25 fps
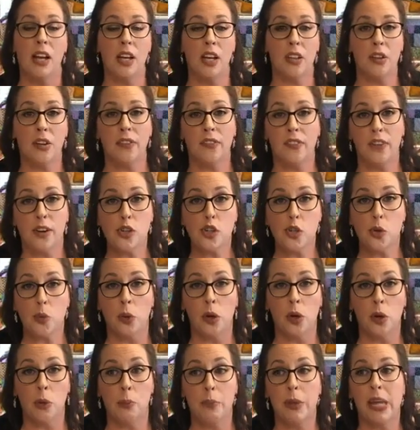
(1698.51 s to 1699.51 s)
another
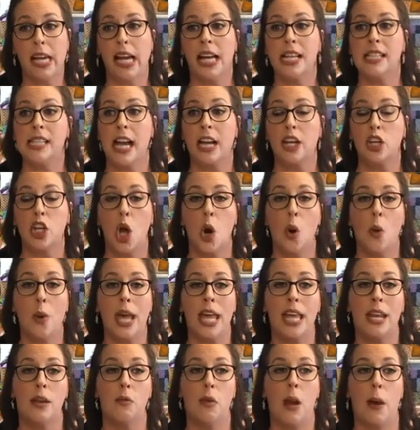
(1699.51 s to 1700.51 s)
virtual because I
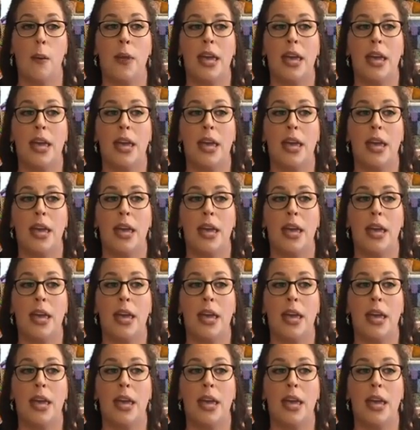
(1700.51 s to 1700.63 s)
know it.